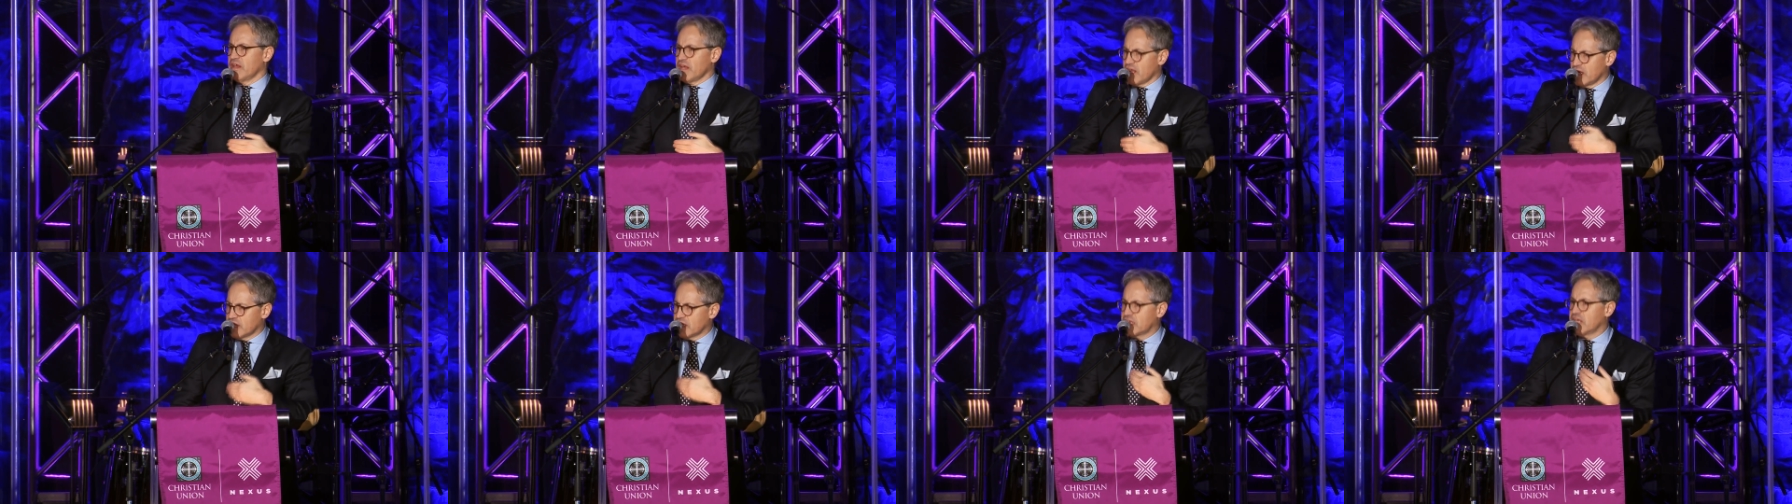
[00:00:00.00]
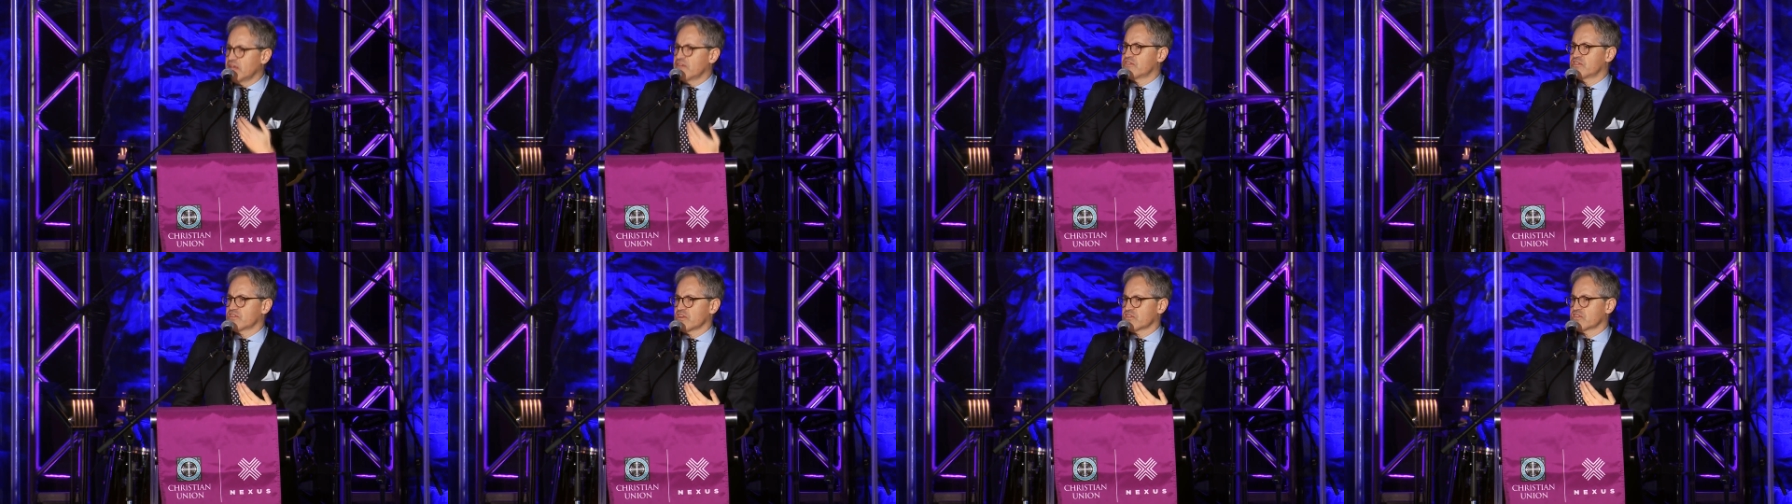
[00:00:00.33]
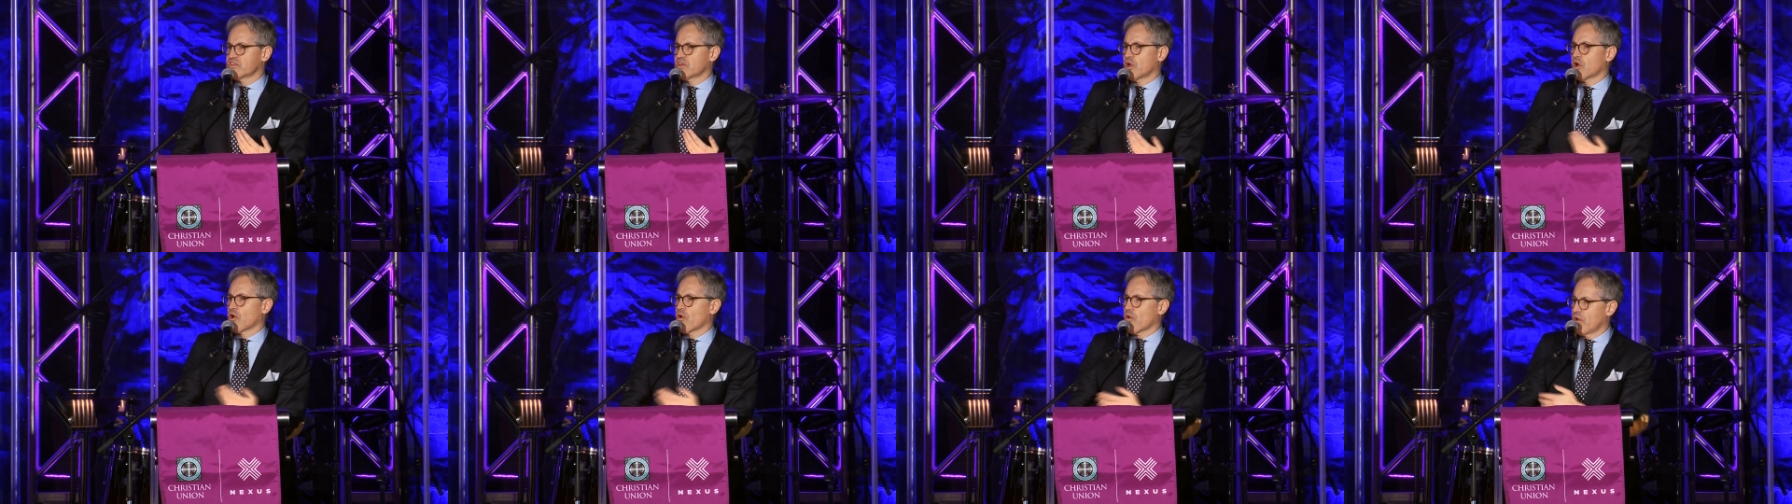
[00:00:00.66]
it gives
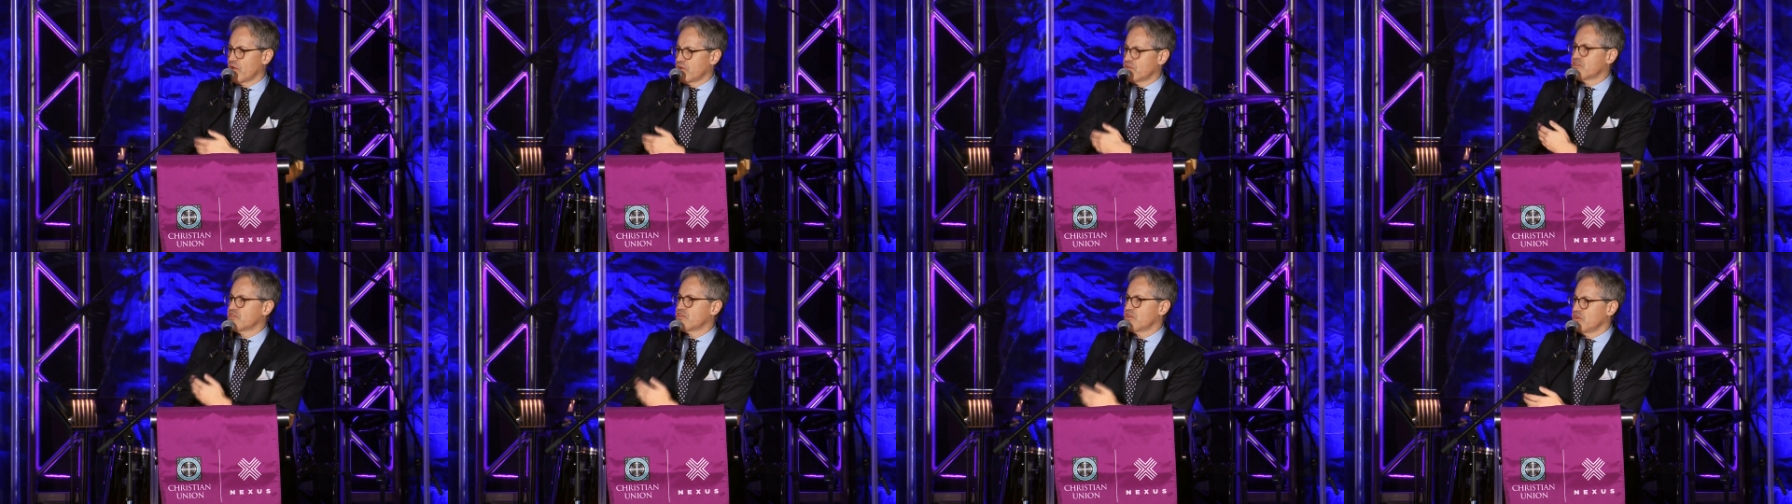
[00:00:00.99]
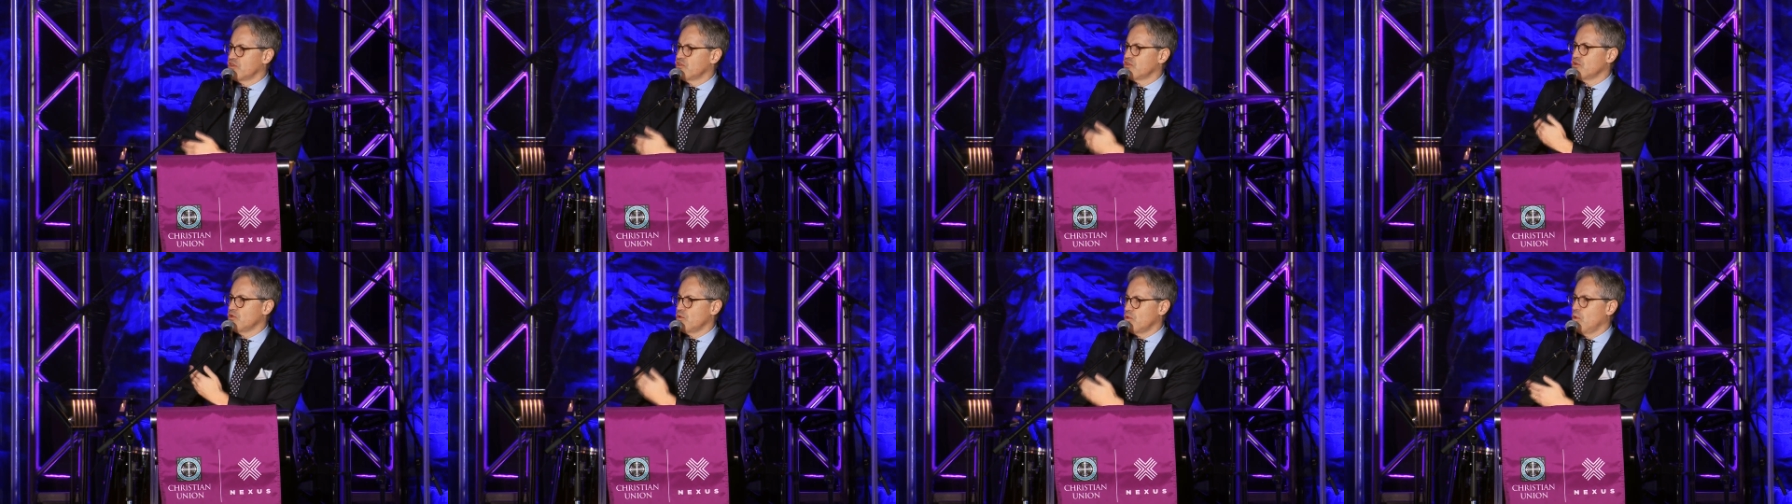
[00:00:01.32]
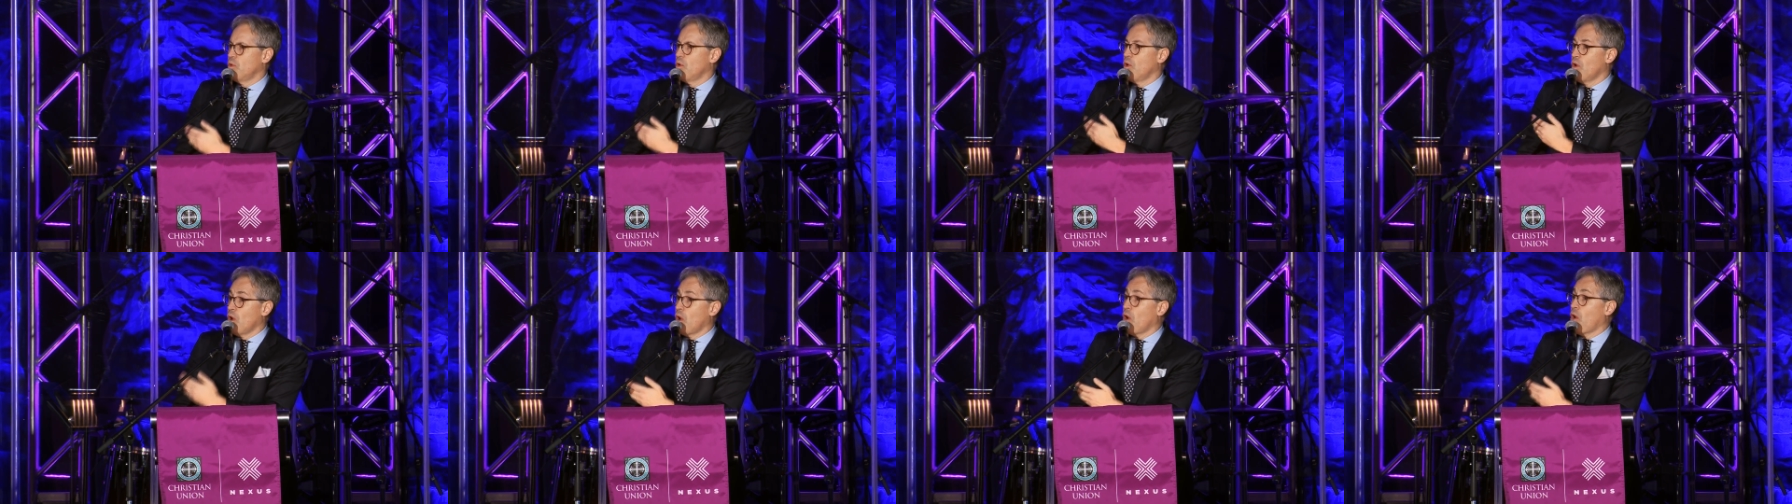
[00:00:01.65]
us courage to
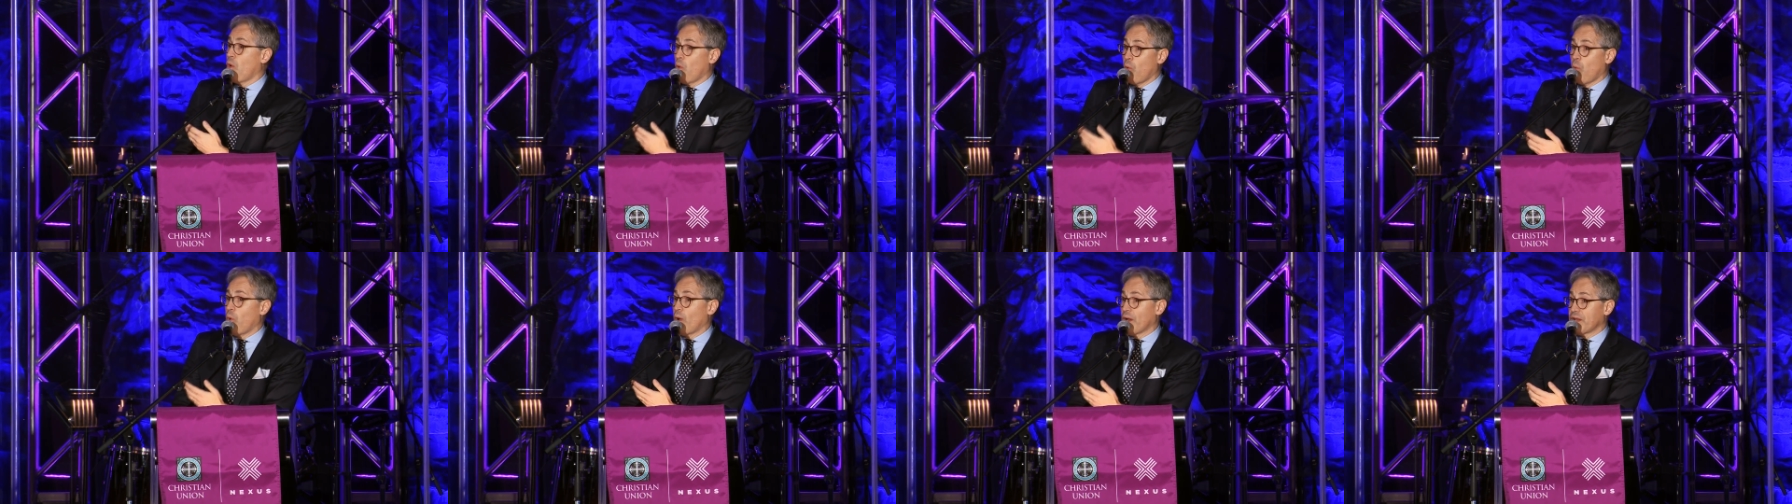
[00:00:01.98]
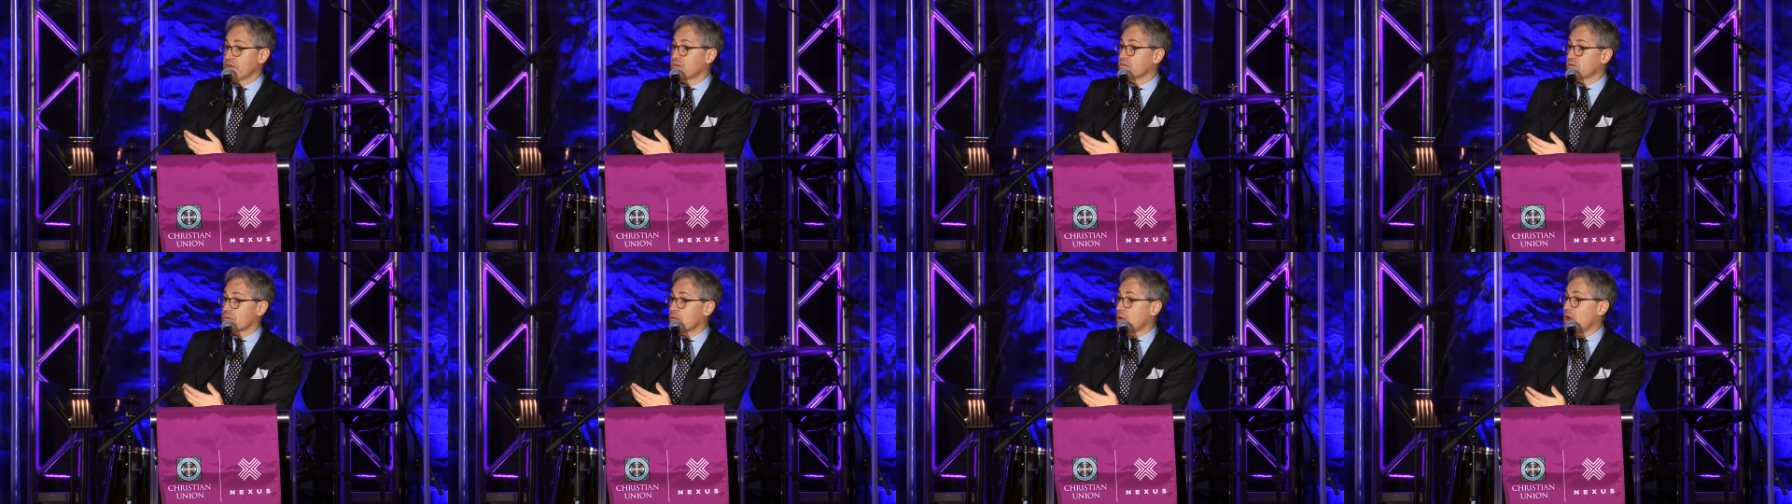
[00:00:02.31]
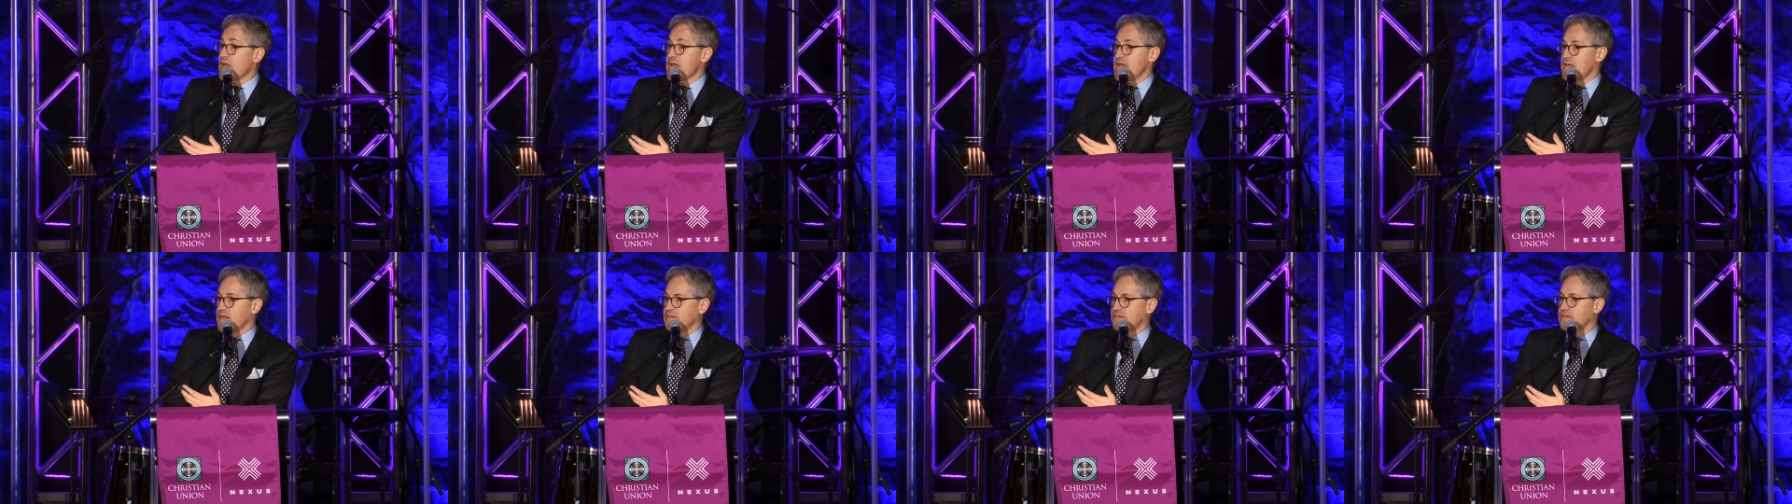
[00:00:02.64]
do what is
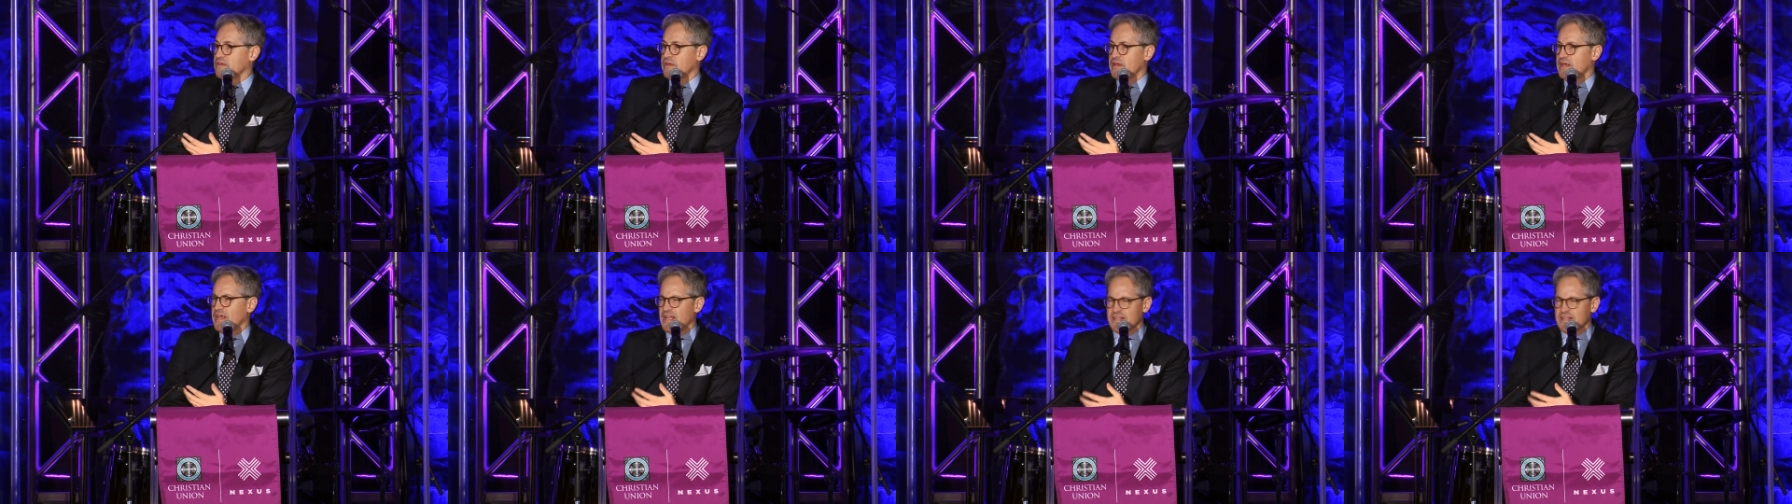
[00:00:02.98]
right.